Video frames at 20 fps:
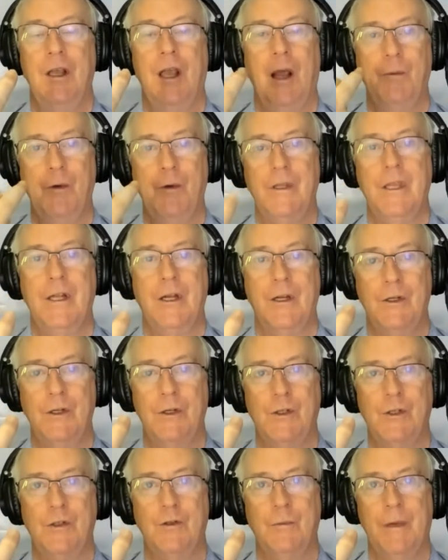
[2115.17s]
And with that
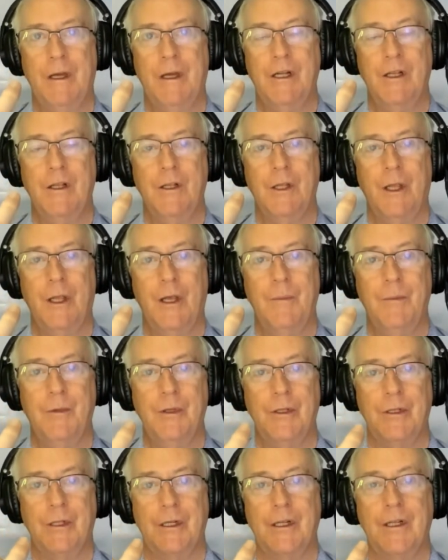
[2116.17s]
additional money in the
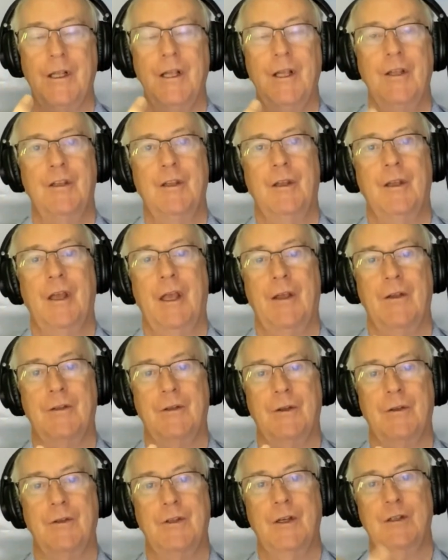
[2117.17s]
liability, the
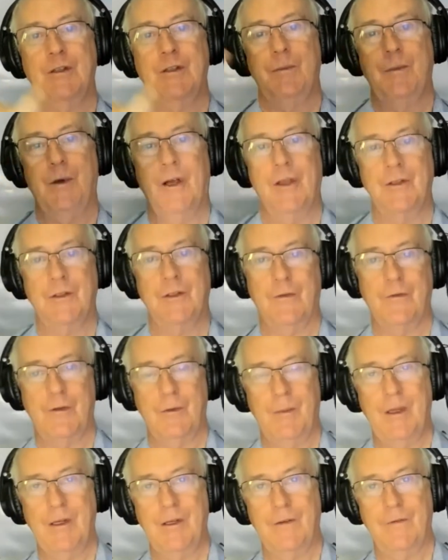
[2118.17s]
household sector buys off
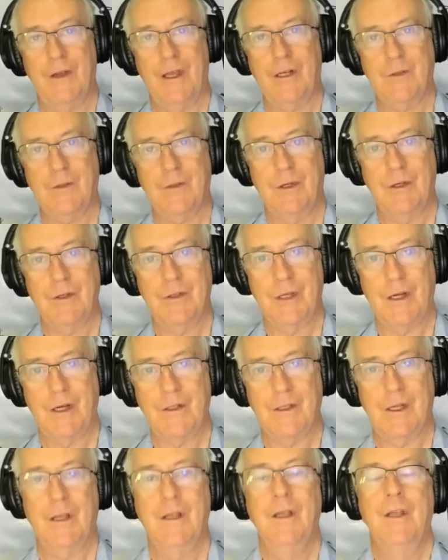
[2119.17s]
the manufacturing
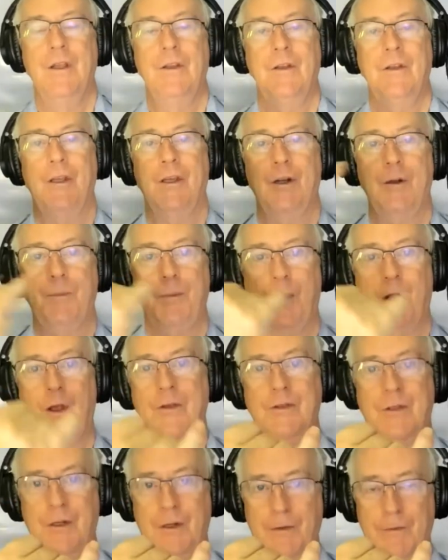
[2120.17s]
sector. You get a
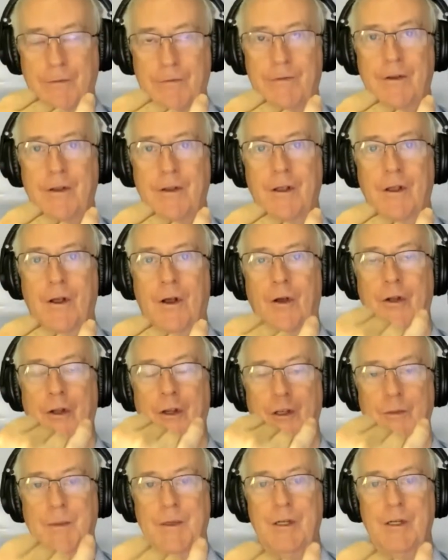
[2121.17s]
positive on
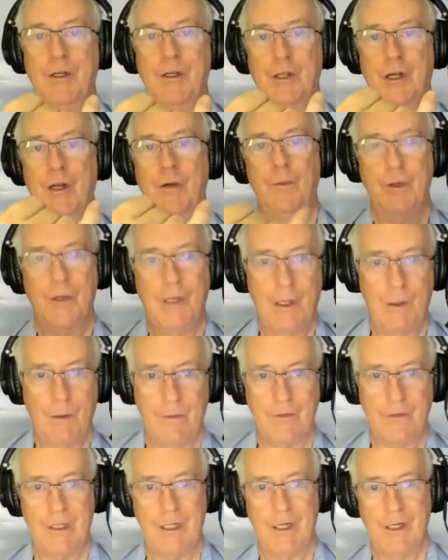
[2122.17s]
expenditure with no
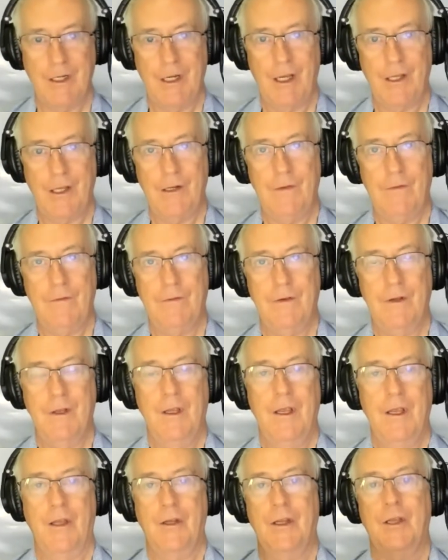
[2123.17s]
offsetting negative,
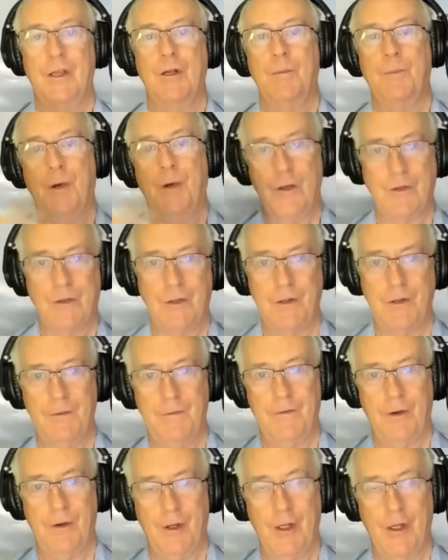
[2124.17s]
and you get a
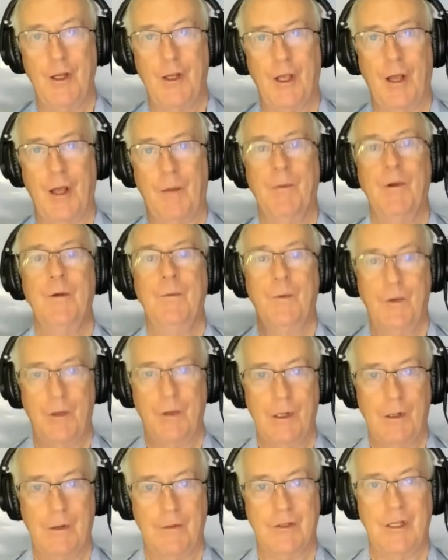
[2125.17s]
positive on income with
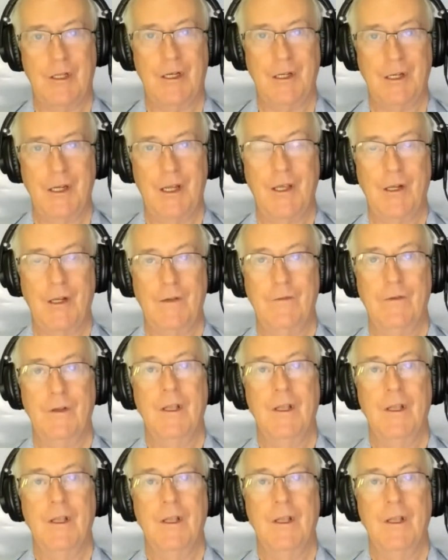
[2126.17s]
no offsetting negative.